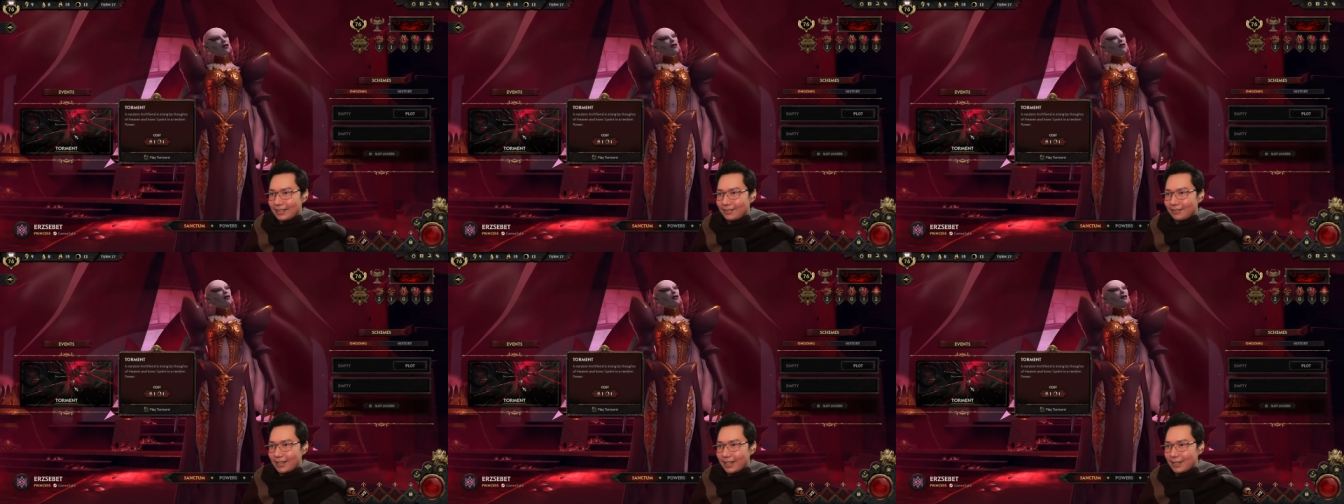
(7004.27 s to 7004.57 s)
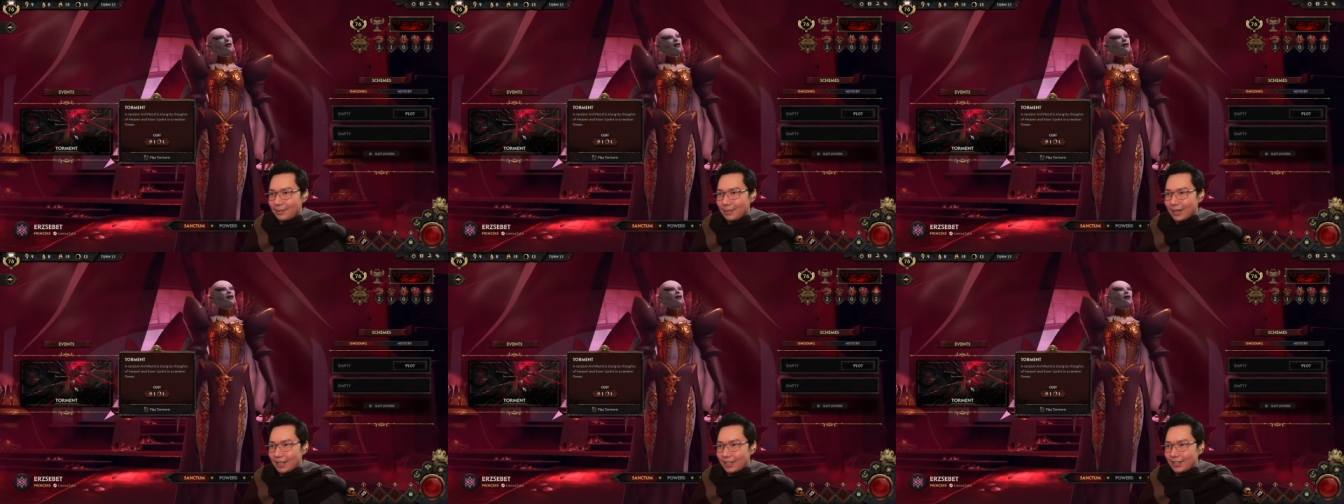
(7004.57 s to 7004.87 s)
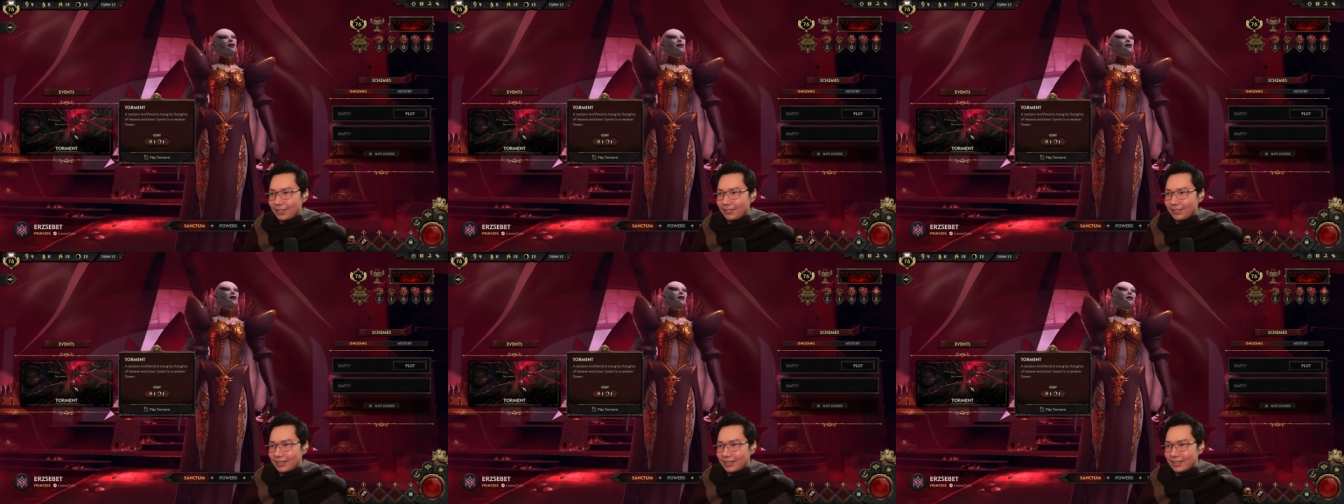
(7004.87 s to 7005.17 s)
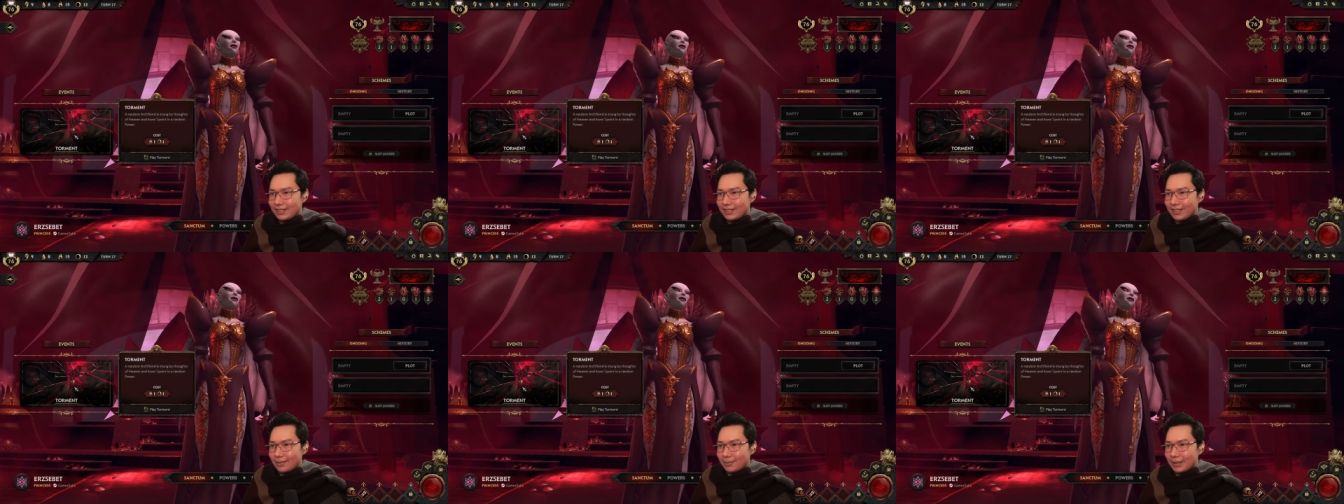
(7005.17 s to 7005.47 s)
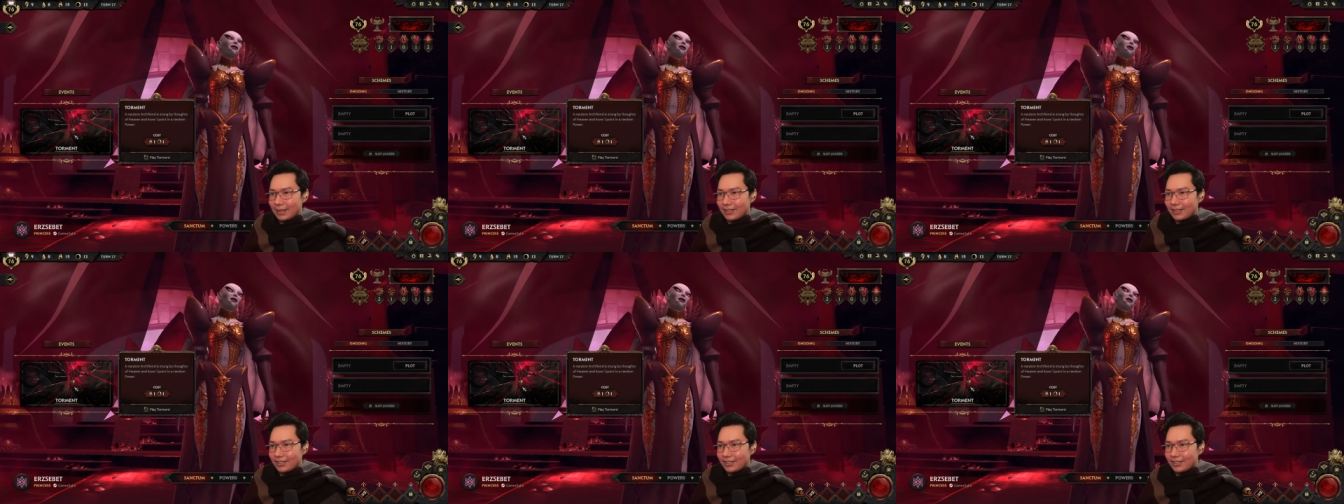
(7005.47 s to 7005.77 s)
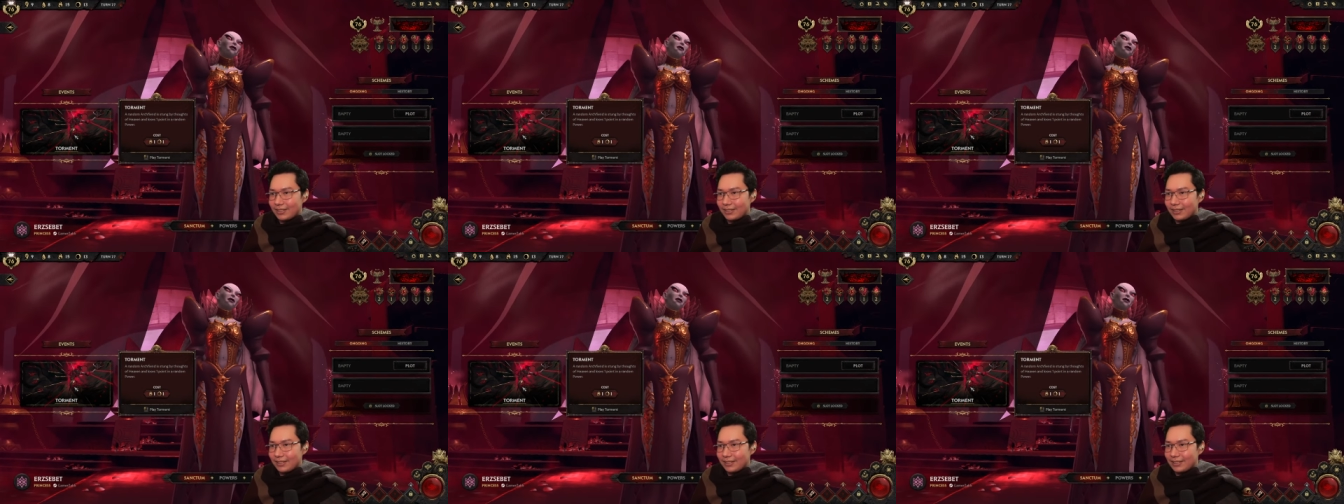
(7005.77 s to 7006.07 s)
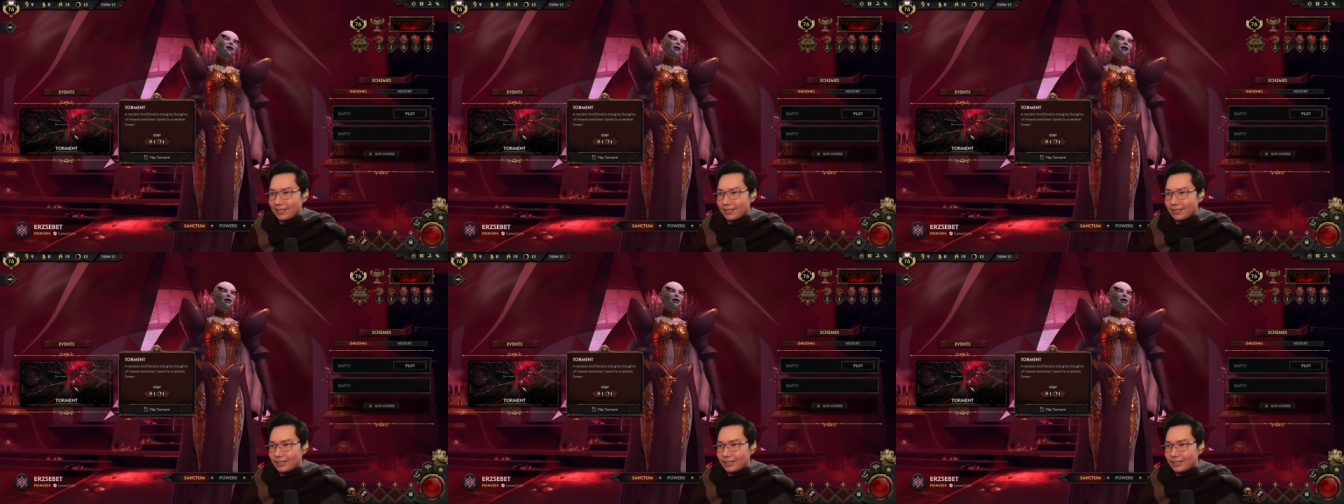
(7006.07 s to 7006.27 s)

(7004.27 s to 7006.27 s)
A random archfiend is stung by thoughts of her and